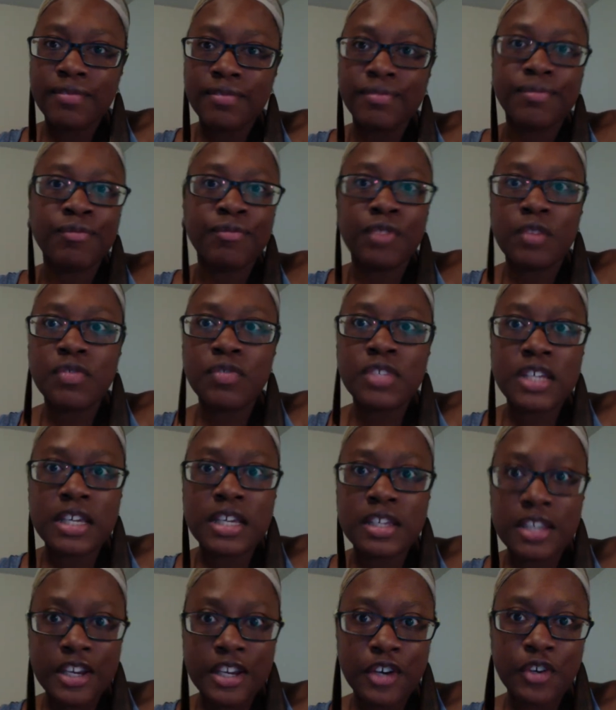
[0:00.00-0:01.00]

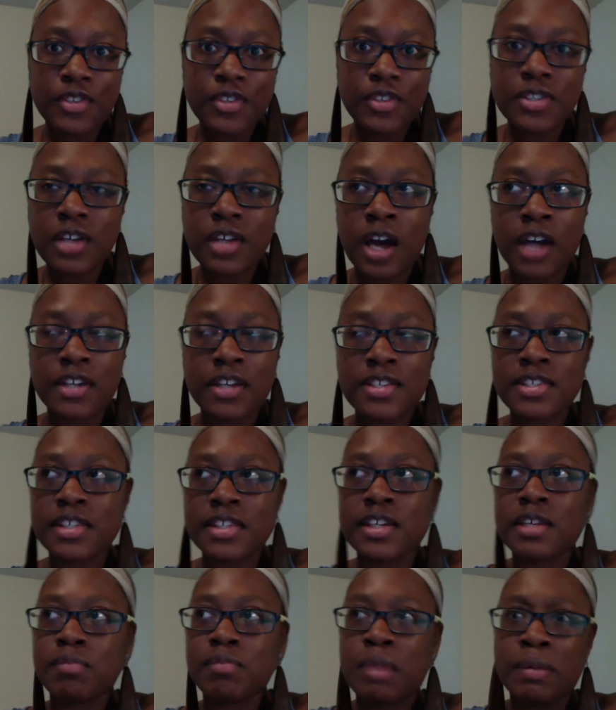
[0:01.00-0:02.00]
15 years,
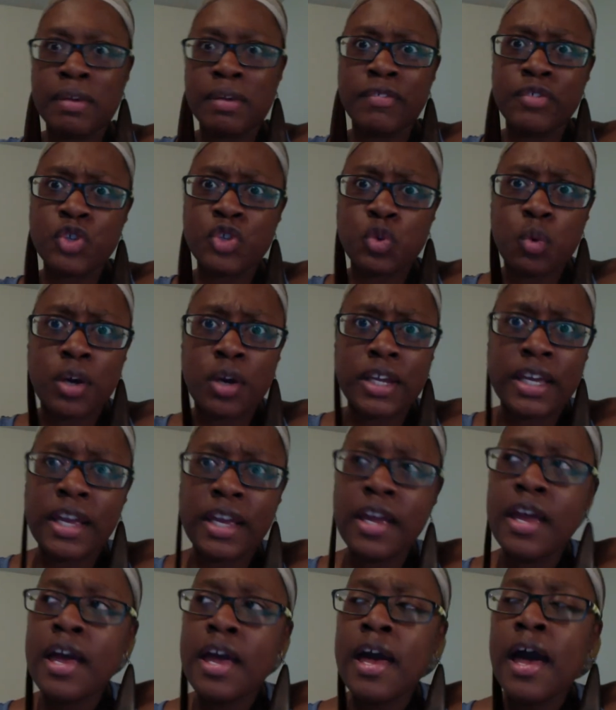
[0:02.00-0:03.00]
honestly, maybe even 20.
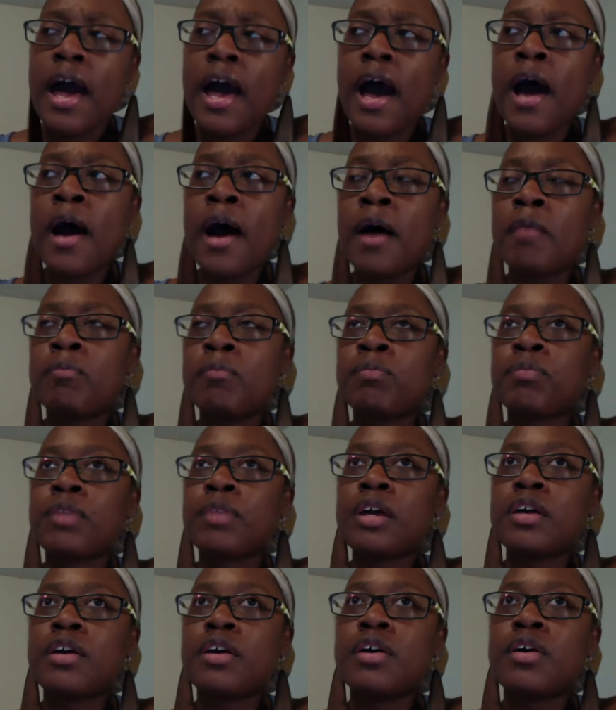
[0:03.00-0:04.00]

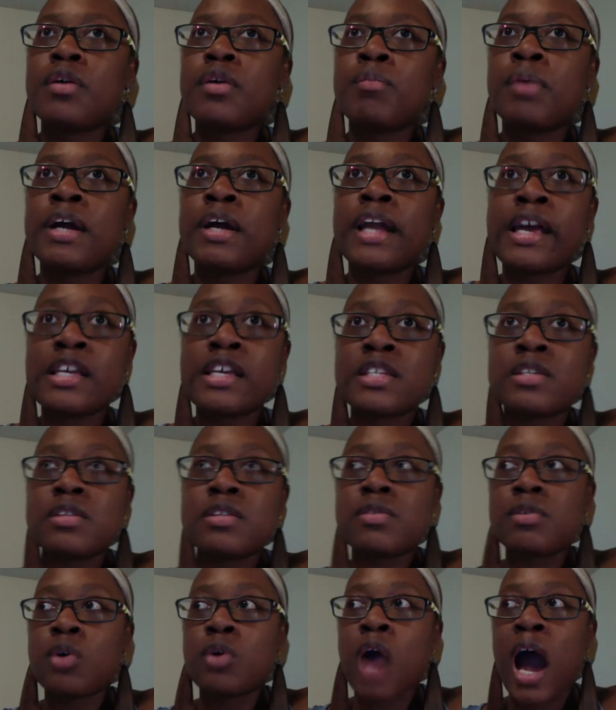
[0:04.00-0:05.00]
But as
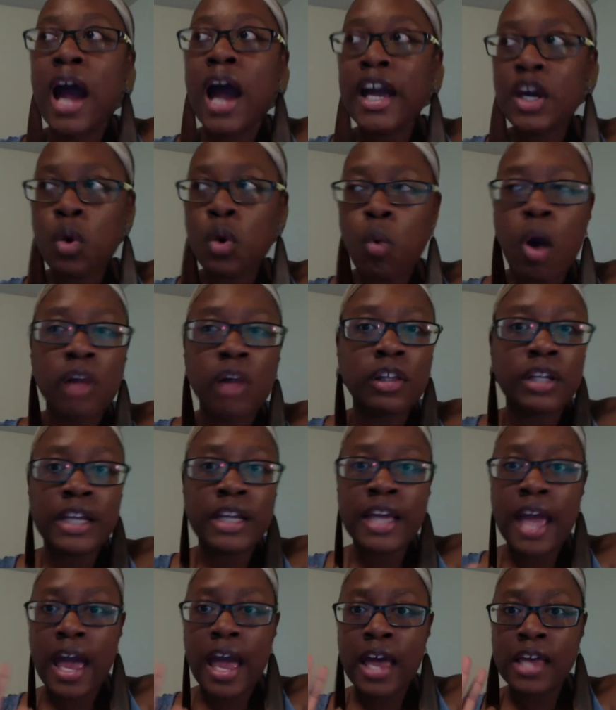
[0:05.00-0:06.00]
high
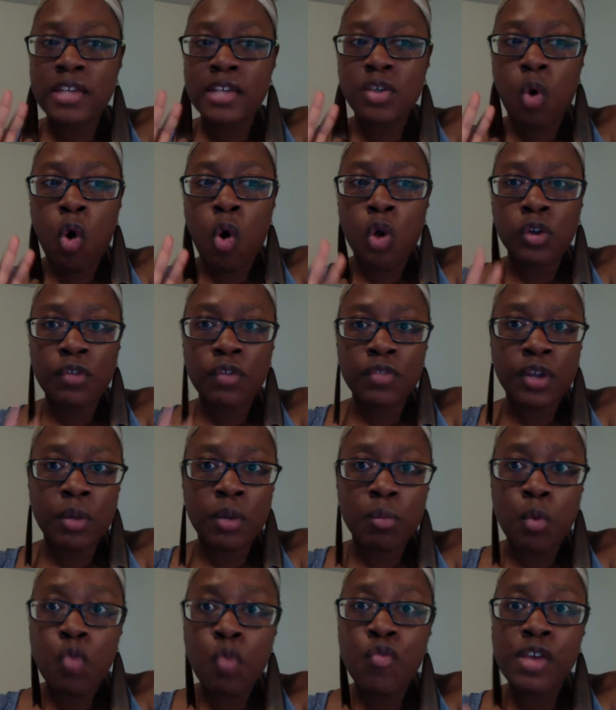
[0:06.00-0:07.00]
quality as all of their
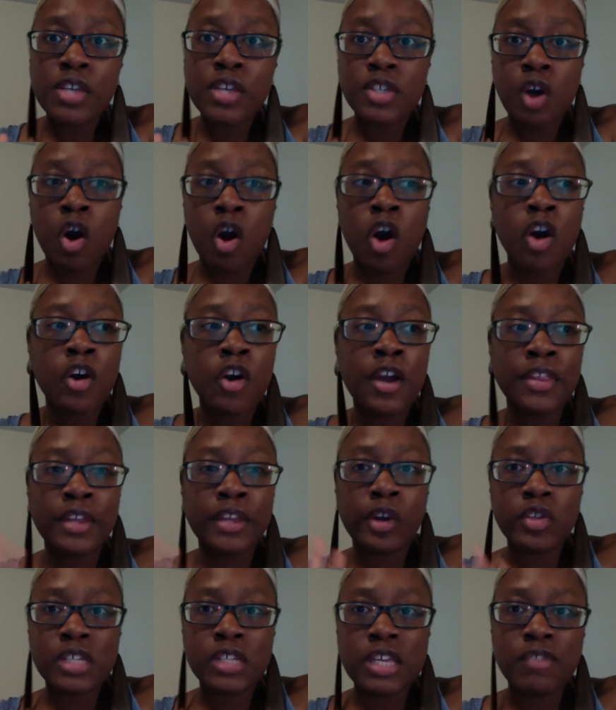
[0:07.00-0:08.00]
movies are and
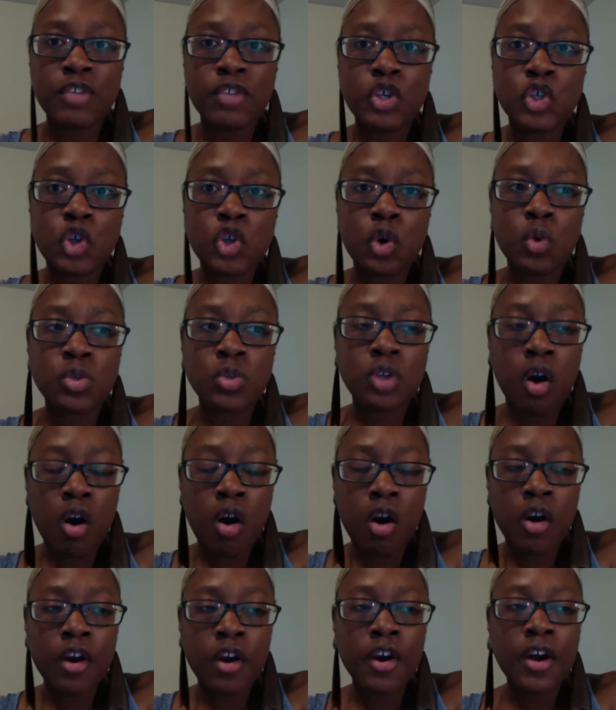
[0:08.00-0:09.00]
their TV shows
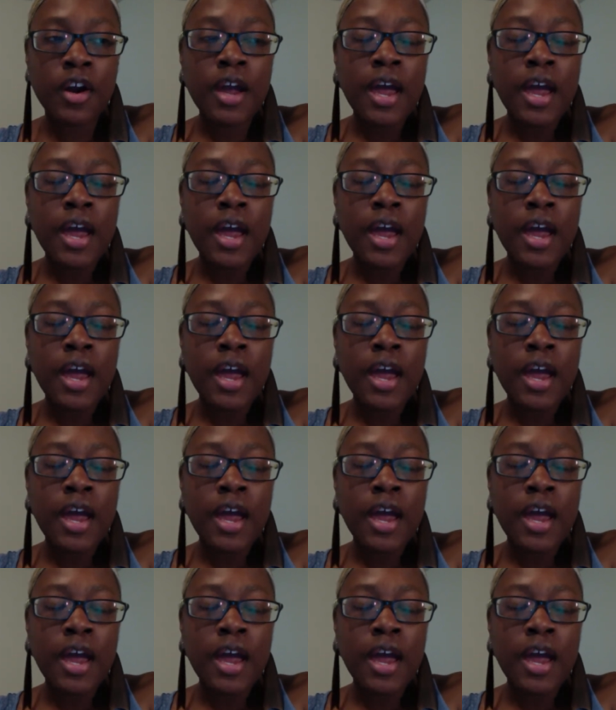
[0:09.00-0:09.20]
are,